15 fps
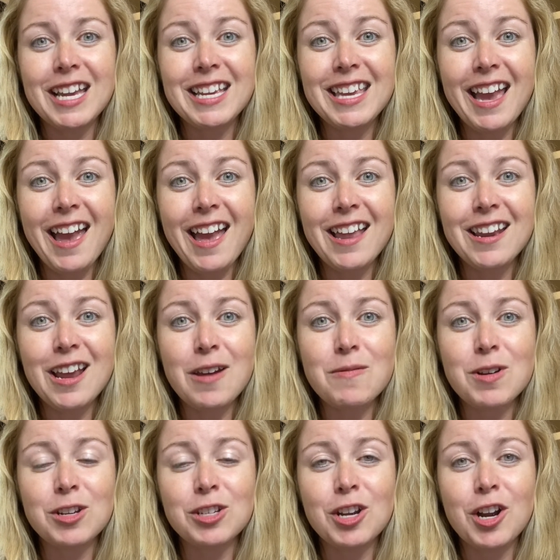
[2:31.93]
again, a
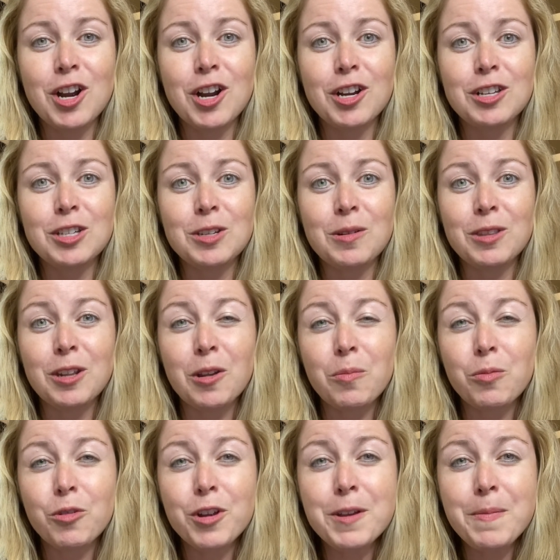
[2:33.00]
return to a little
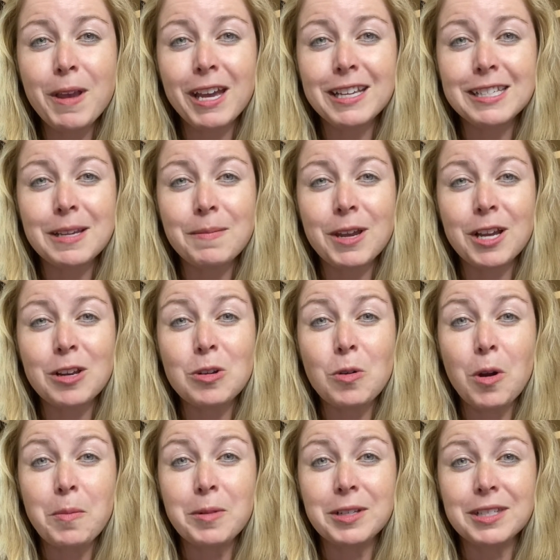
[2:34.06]
pre-pandemic
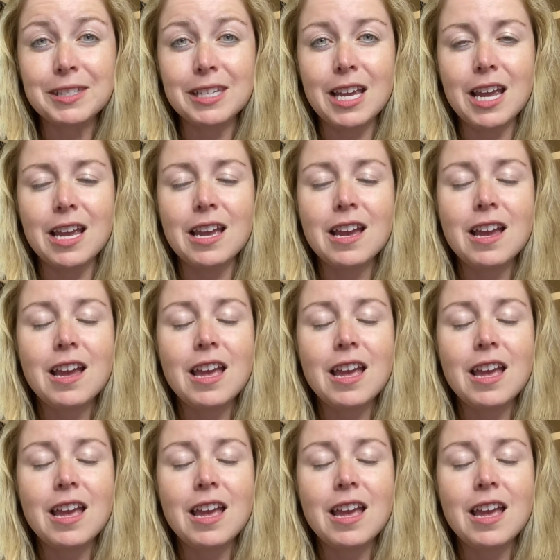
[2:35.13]
normalcy